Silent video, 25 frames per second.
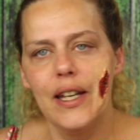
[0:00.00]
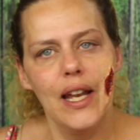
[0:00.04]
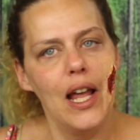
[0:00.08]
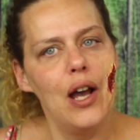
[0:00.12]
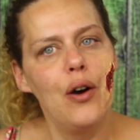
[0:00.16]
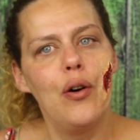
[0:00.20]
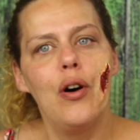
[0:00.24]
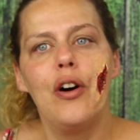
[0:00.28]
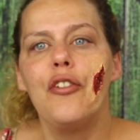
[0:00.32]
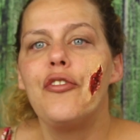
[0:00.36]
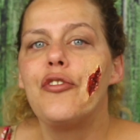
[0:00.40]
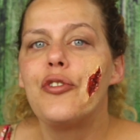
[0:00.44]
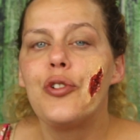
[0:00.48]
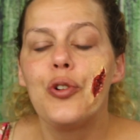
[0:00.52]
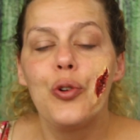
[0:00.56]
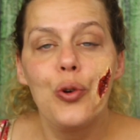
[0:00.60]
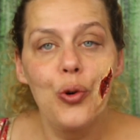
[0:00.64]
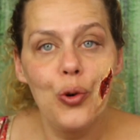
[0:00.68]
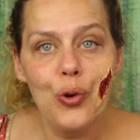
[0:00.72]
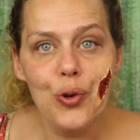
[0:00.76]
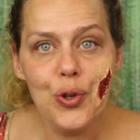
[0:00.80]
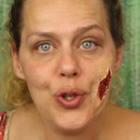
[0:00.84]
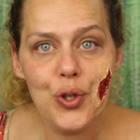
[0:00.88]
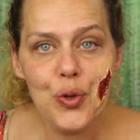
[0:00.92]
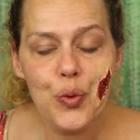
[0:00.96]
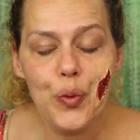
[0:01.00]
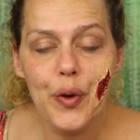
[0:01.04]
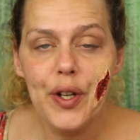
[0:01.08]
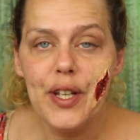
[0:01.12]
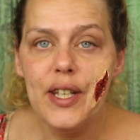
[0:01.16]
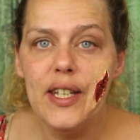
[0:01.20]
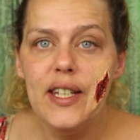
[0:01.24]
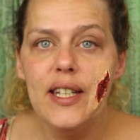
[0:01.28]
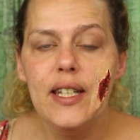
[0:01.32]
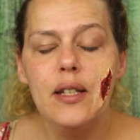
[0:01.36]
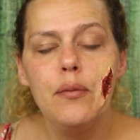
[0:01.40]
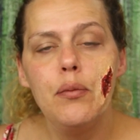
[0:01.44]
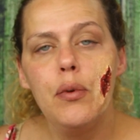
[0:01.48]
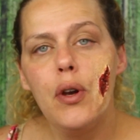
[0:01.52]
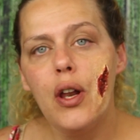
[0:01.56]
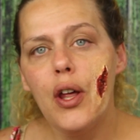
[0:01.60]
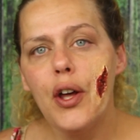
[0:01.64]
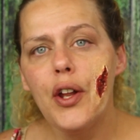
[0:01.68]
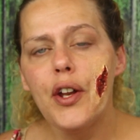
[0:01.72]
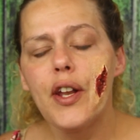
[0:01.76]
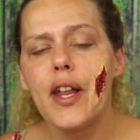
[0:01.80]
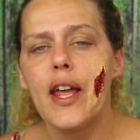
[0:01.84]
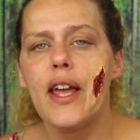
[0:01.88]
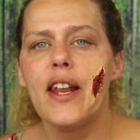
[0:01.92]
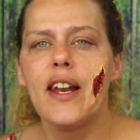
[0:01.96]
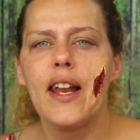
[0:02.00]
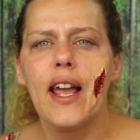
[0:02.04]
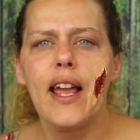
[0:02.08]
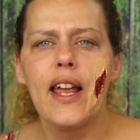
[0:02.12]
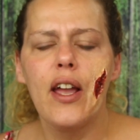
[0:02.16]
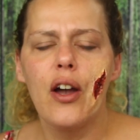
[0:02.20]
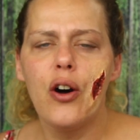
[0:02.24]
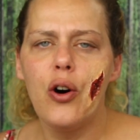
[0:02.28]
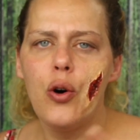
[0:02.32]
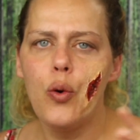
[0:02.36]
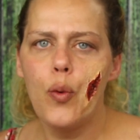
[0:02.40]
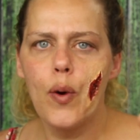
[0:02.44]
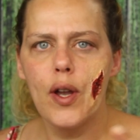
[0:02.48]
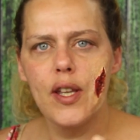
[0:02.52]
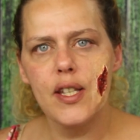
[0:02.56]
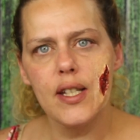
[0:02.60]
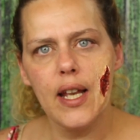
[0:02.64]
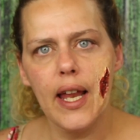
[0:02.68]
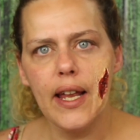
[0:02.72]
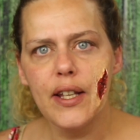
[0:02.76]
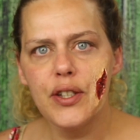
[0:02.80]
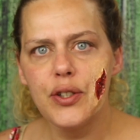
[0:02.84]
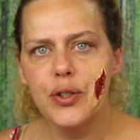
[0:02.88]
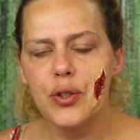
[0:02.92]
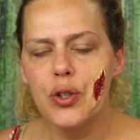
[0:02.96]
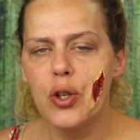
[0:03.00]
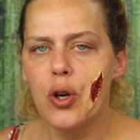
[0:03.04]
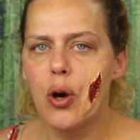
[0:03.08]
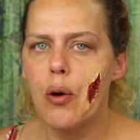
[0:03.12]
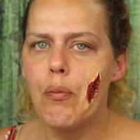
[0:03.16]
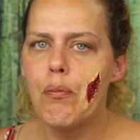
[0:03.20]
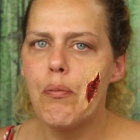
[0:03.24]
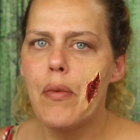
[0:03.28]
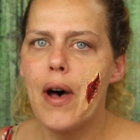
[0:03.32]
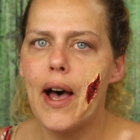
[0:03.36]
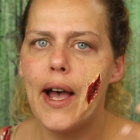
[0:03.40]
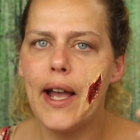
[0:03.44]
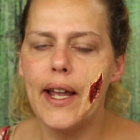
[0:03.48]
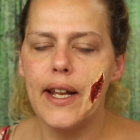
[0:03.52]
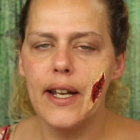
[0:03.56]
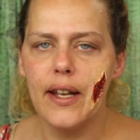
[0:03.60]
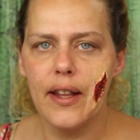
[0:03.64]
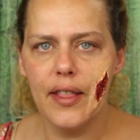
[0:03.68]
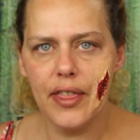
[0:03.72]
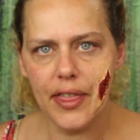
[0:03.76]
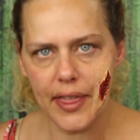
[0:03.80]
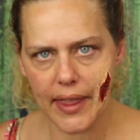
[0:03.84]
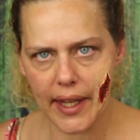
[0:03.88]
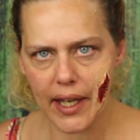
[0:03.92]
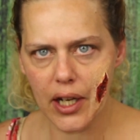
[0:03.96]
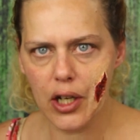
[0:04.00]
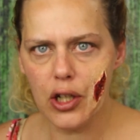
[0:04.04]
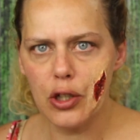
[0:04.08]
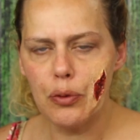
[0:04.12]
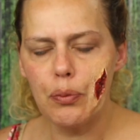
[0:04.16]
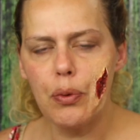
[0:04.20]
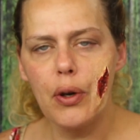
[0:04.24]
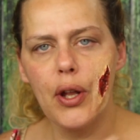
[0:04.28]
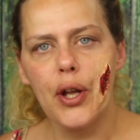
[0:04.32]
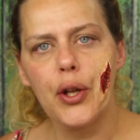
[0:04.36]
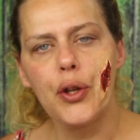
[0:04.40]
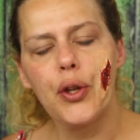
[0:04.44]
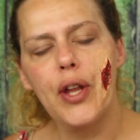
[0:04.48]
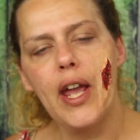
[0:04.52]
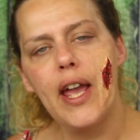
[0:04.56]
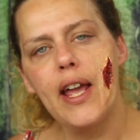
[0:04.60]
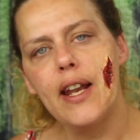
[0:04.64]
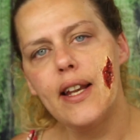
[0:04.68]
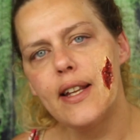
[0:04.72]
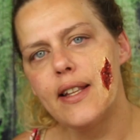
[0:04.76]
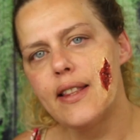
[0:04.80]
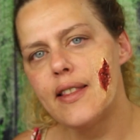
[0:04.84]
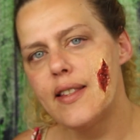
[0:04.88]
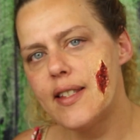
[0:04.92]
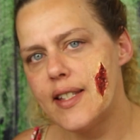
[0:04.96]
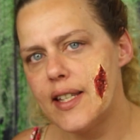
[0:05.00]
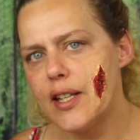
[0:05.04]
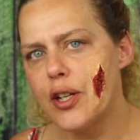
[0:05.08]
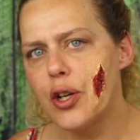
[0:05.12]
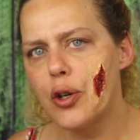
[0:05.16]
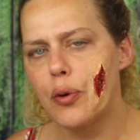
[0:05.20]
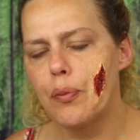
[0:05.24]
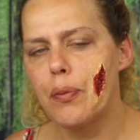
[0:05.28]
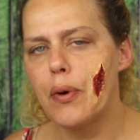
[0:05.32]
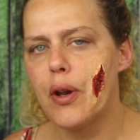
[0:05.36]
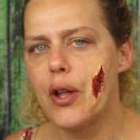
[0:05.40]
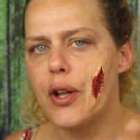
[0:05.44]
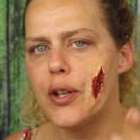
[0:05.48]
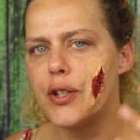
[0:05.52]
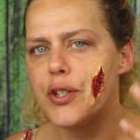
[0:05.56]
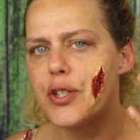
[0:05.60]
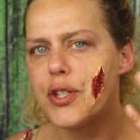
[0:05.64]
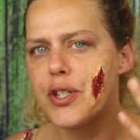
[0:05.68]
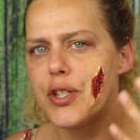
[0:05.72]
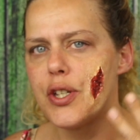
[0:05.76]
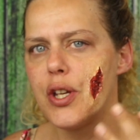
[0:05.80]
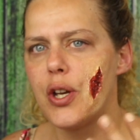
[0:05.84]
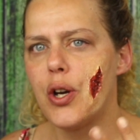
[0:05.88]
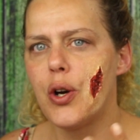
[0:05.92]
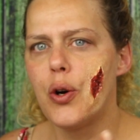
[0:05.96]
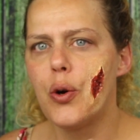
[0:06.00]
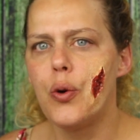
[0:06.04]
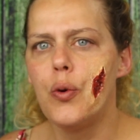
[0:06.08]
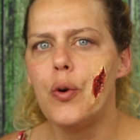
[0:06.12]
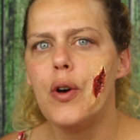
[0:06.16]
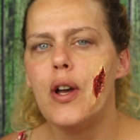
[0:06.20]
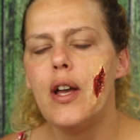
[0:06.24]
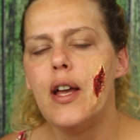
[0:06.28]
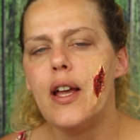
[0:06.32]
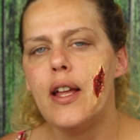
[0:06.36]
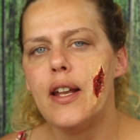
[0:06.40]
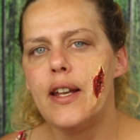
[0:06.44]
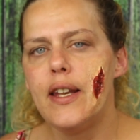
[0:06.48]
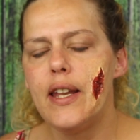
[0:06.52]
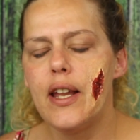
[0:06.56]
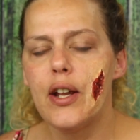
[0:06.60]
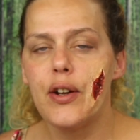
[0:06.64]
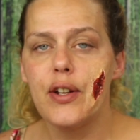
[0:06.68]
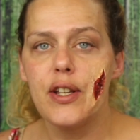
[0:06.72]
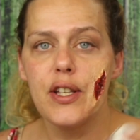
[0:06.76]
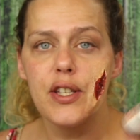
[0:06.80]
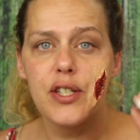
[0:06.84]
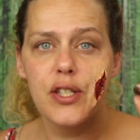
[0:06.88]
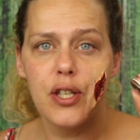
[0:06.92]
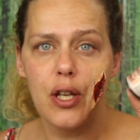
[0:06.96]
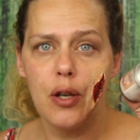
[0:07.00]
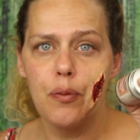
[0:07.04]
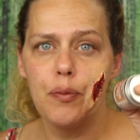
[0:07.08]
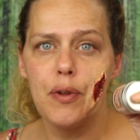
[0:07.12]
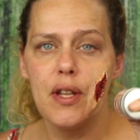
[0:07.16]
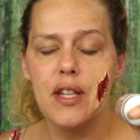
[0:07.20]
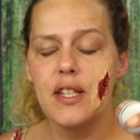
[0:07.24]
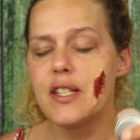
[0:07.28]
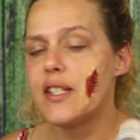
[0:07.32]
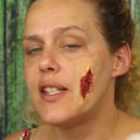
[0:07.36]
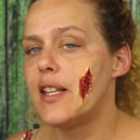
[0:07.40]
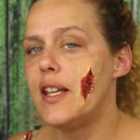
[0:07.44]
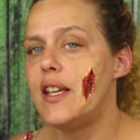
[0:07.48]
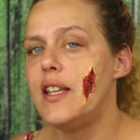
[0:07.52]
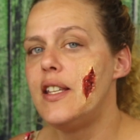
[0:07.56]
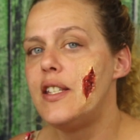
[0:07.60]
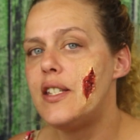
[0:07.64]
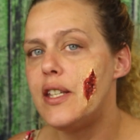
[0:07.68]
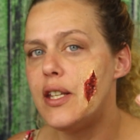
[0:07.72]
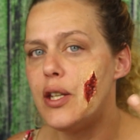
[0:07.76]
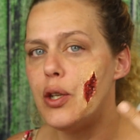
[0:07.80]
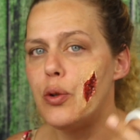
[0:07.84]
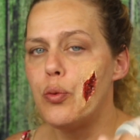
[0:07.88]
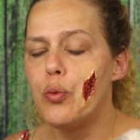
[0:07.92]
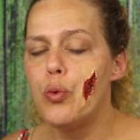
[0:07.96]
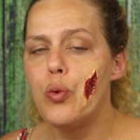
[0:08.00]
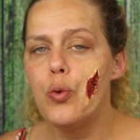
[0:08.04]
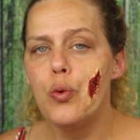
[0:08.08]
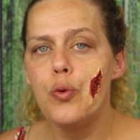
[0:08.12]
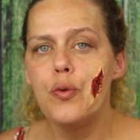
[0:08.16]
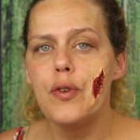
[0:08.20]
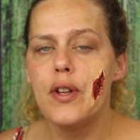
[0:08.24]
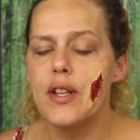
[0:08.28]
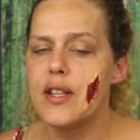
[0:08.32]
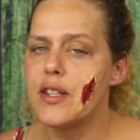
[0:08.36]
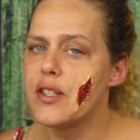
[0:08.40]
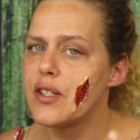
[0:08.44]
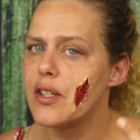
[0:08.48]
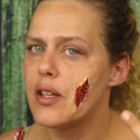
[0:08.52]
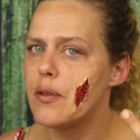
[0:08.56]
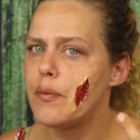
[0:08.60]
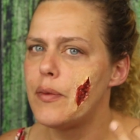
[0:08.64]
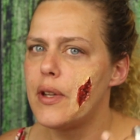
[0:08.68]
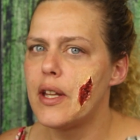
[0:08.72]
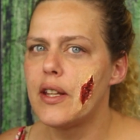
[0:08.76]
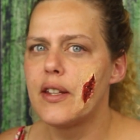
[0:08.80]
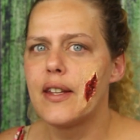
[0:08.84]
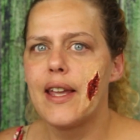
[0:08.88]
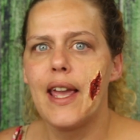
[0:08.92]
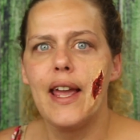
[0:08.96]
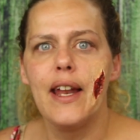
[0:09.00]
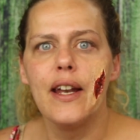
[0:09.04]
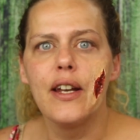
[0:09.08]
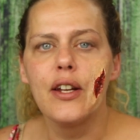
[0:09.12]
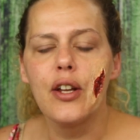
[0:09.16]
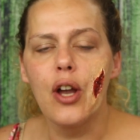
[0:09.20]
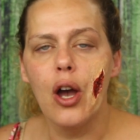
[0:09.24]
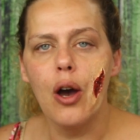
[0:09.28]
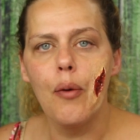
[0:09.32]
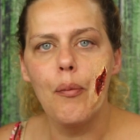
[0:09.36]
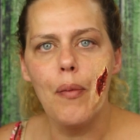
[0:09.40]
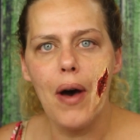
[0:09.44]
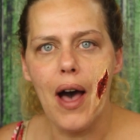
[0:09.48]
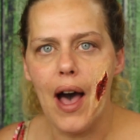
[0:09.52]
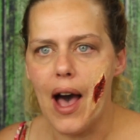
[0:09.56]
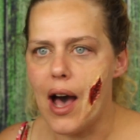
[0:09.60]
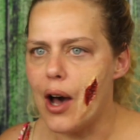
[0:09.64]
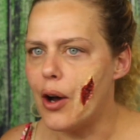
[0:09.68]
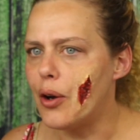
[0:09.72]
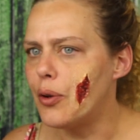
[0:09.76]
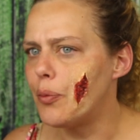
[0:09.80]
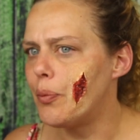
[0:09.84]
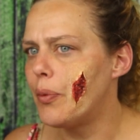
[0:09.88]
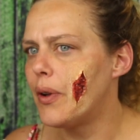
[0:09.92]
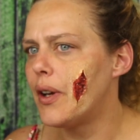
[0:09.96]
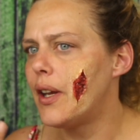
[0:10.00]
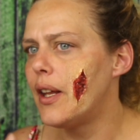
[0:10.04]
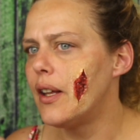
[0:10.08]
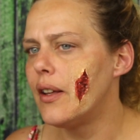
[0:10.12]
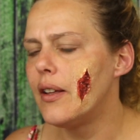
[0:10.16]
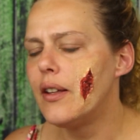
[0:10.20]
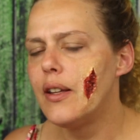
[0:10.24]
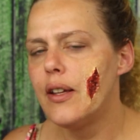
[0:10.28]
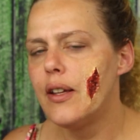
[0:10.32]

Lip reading: Now, of course, we need blood, and I always like to combine a thicker blood and a thinner blood, so there is some that stays in the wound and some that can come out, but